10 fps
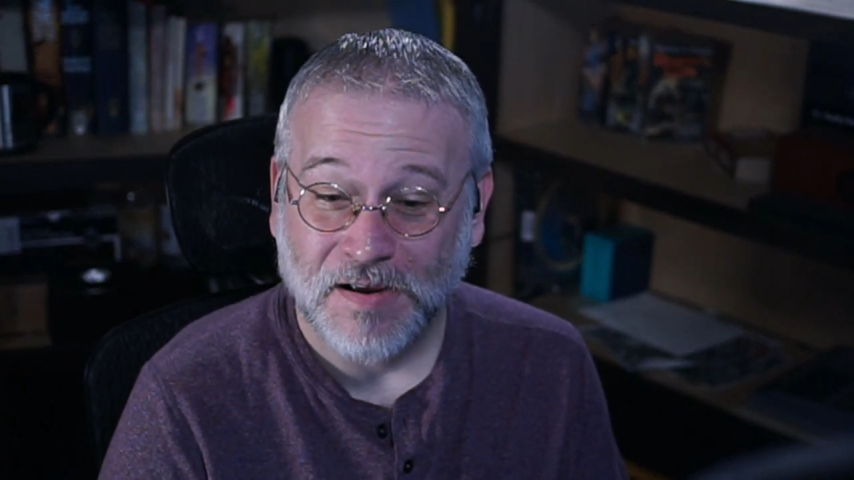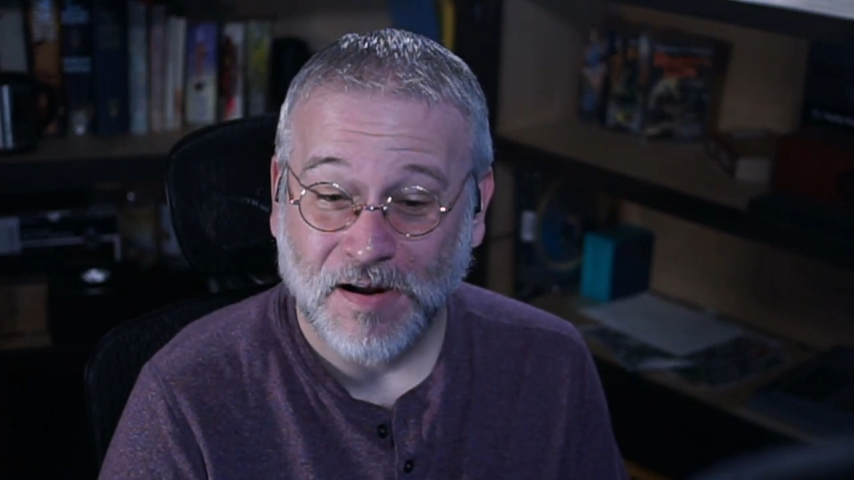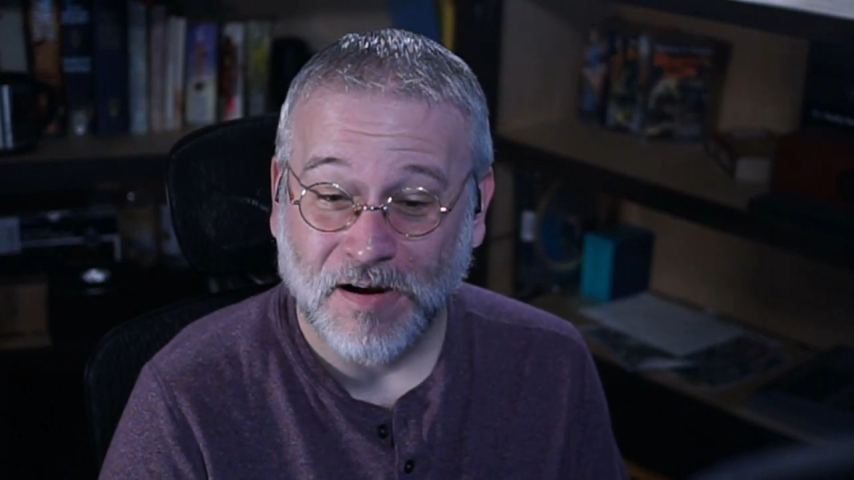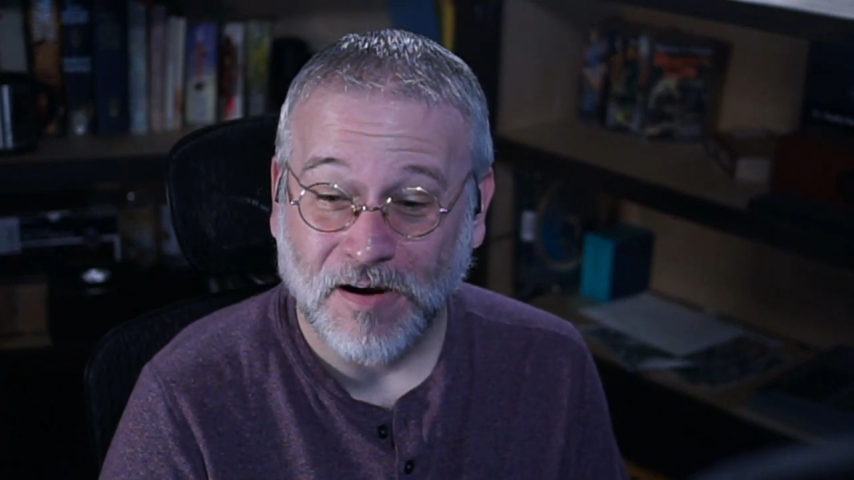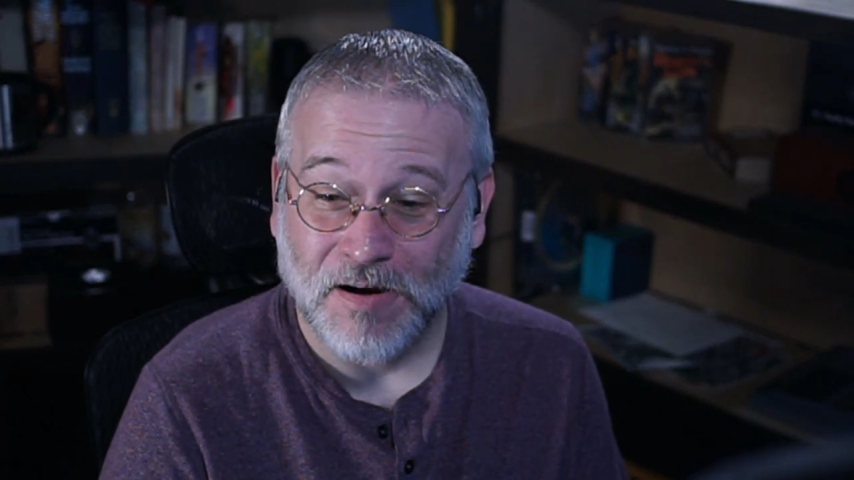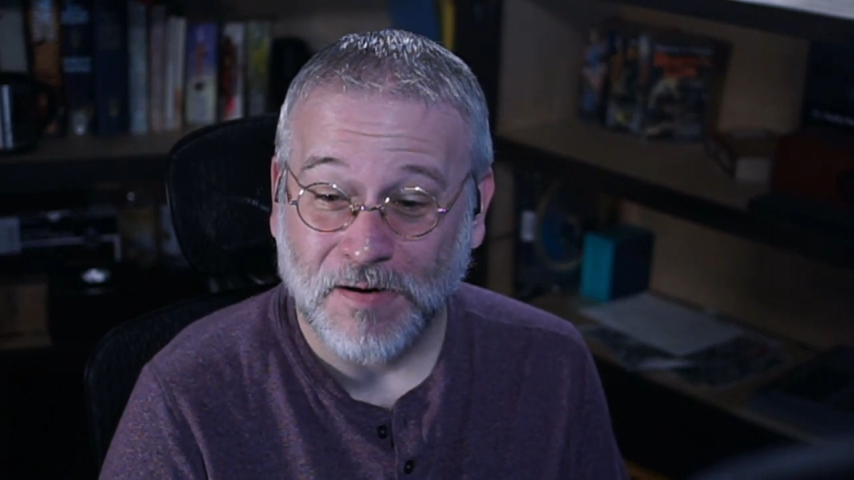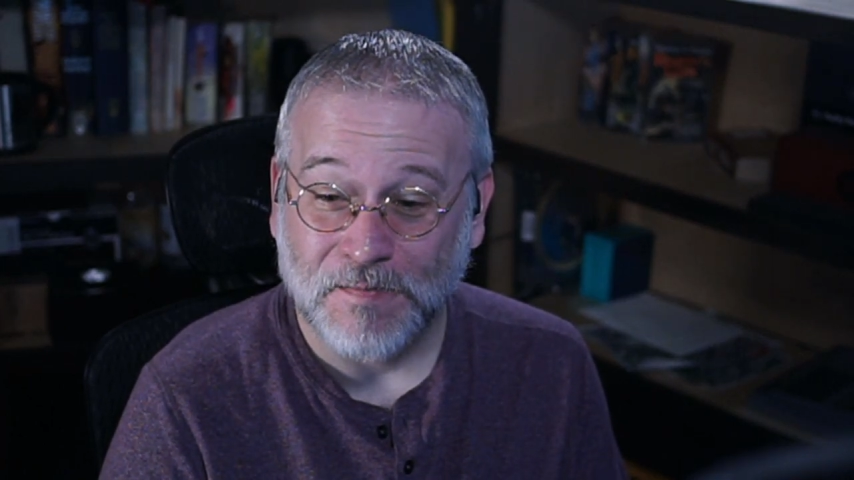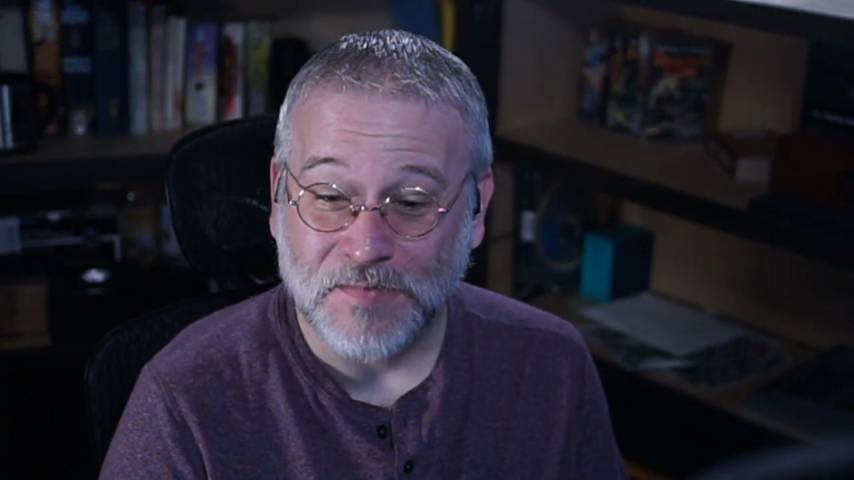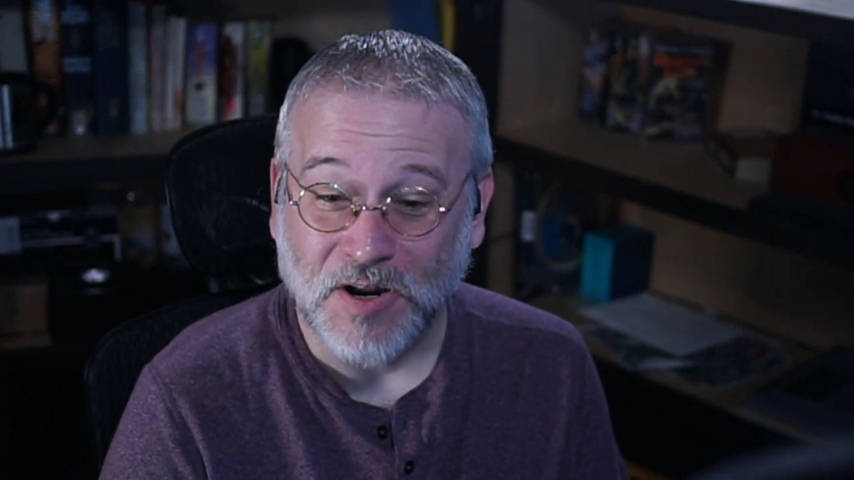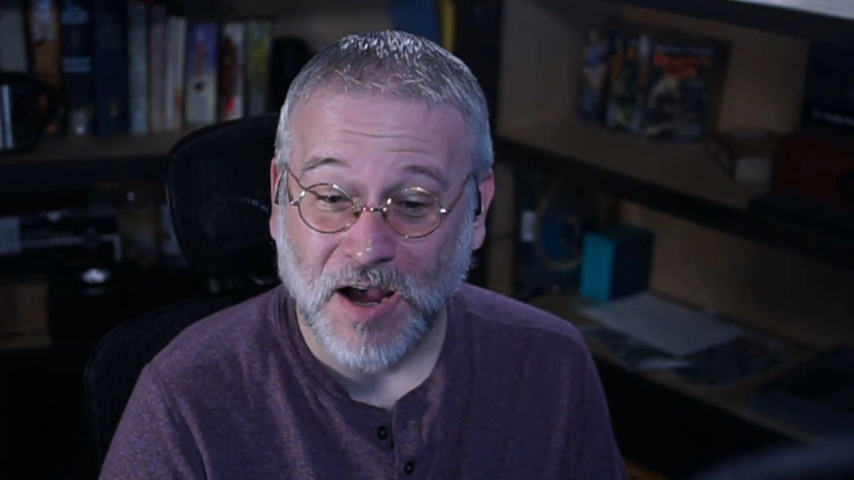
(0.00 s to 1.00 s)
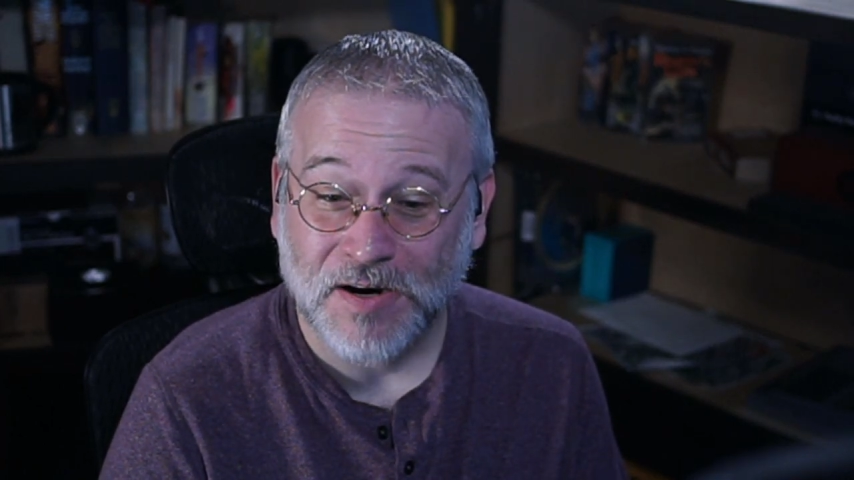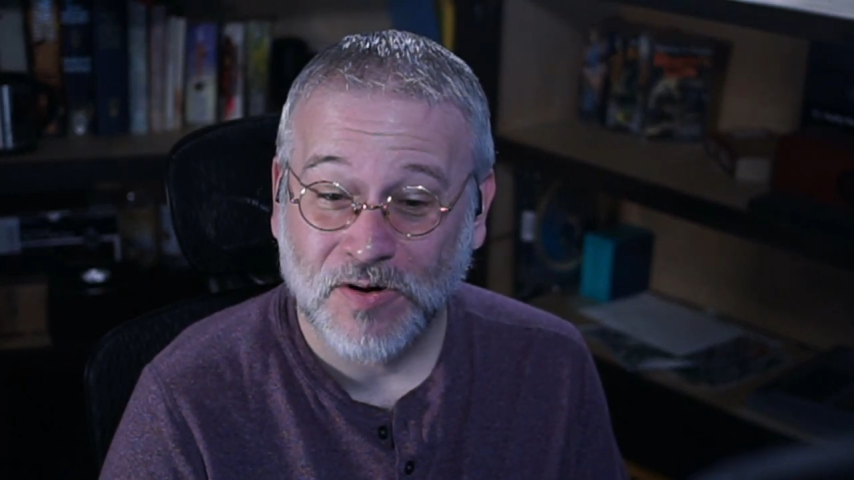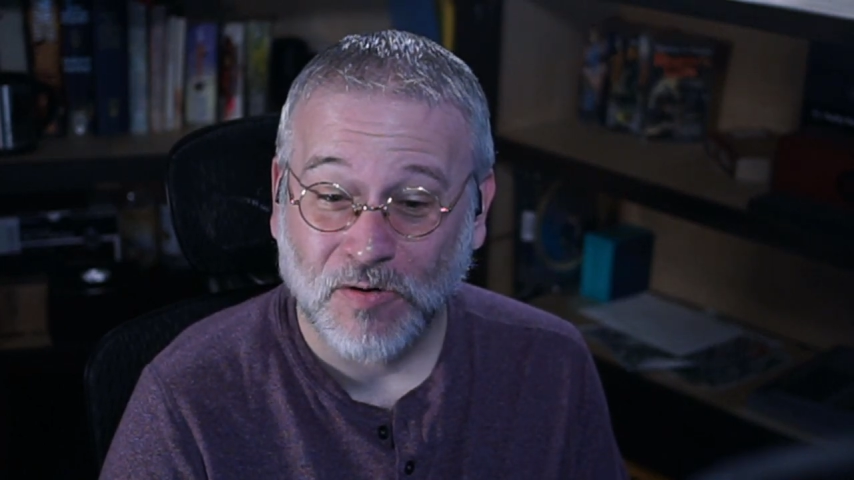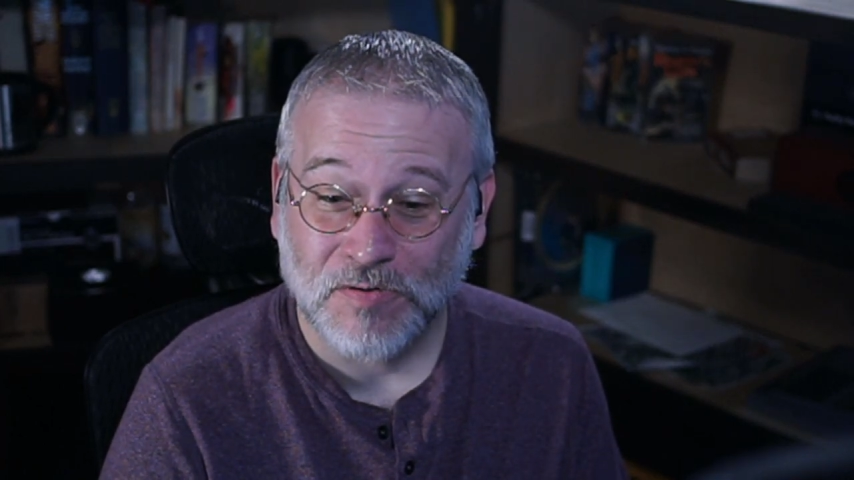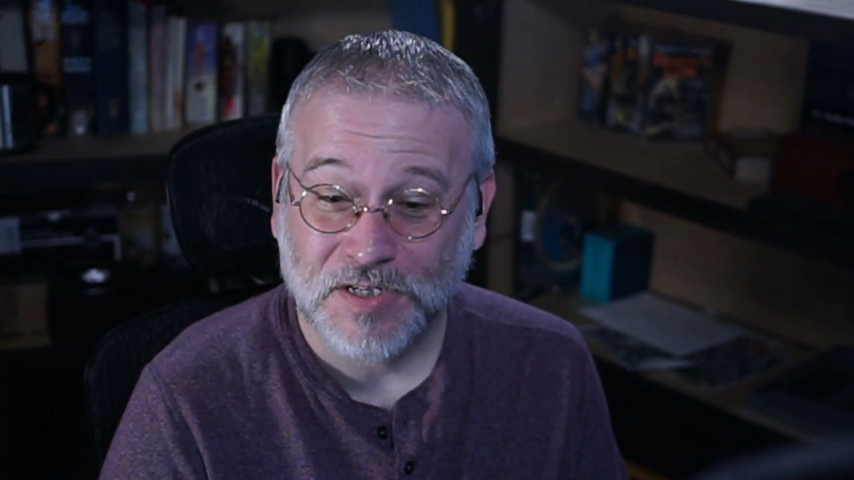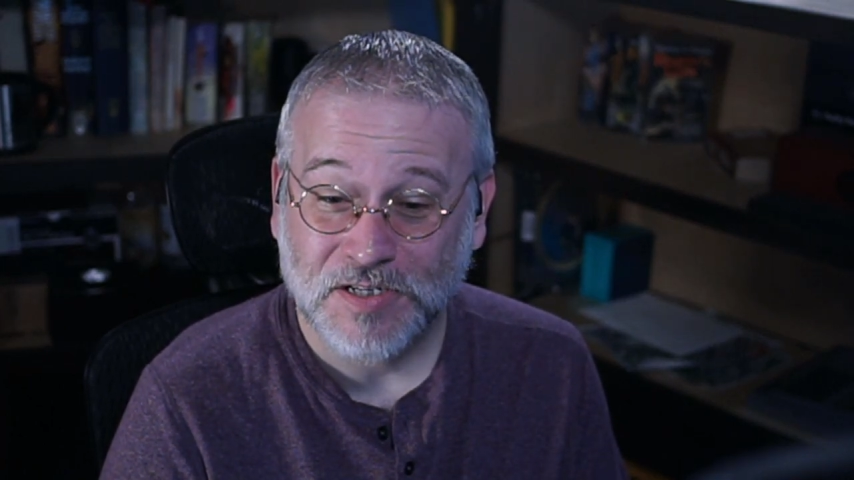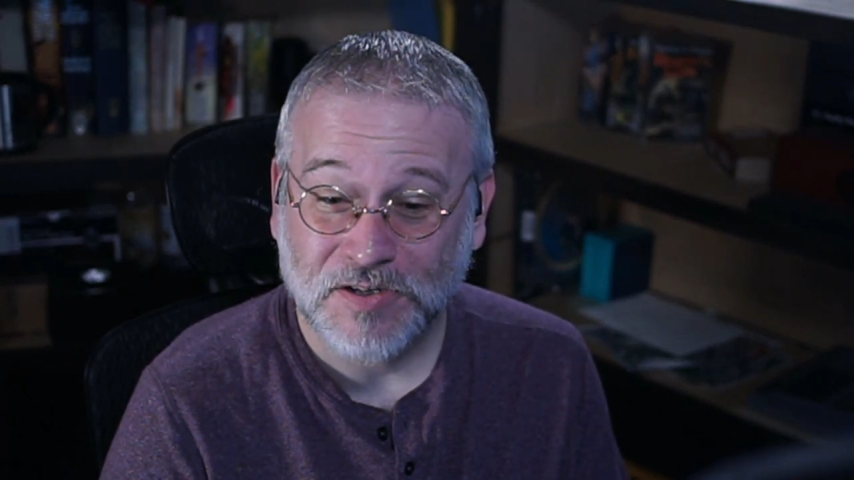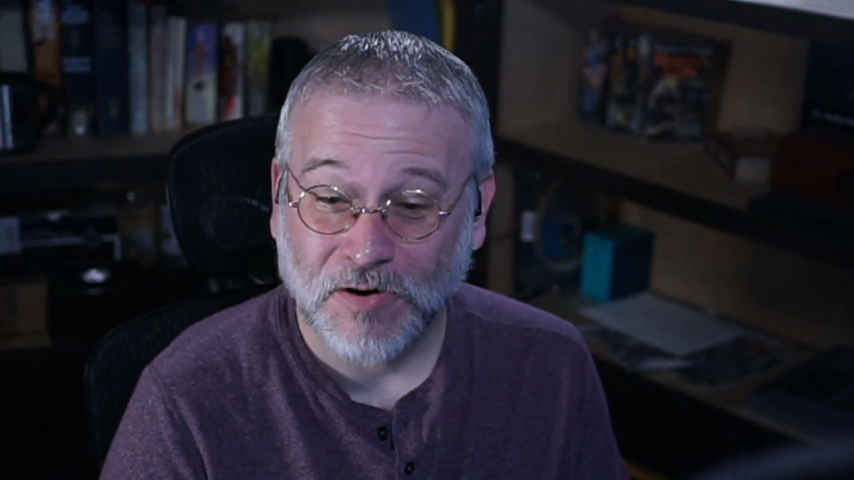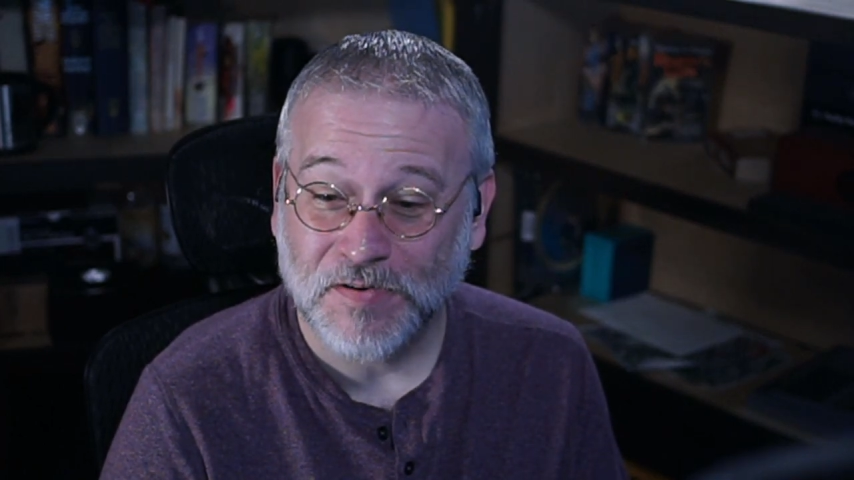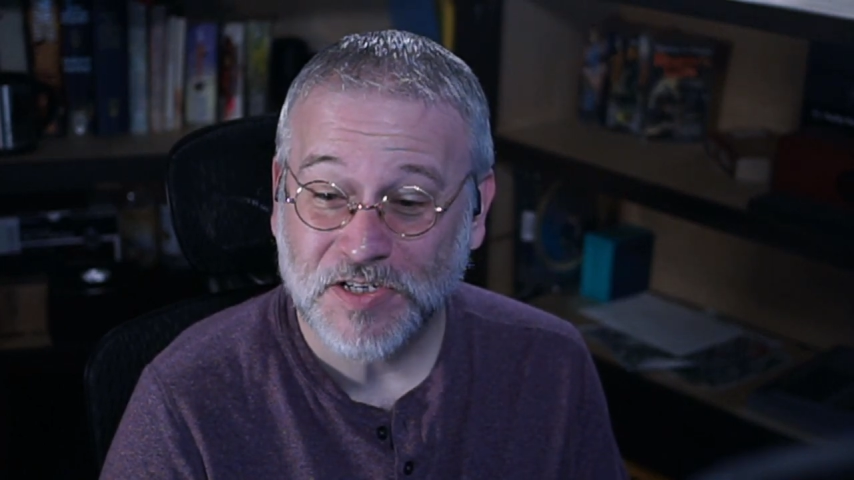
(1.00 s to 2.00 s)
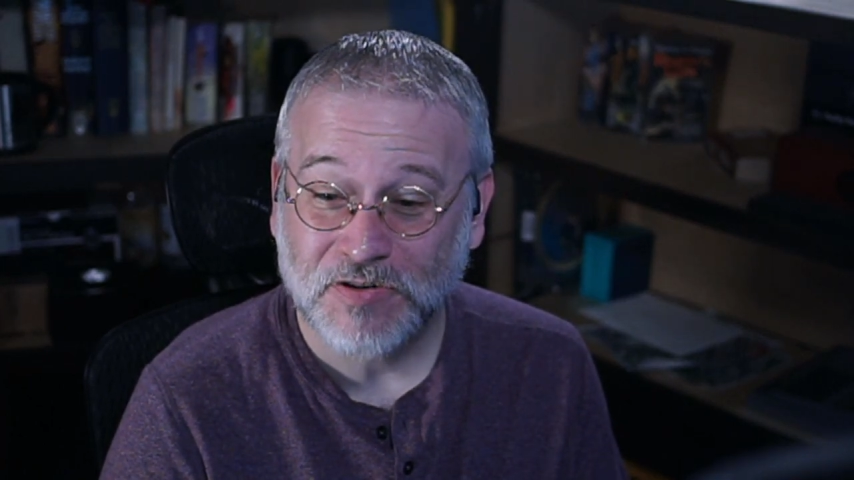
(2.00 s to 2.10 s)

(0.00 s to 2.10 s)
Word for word: um, nine gold service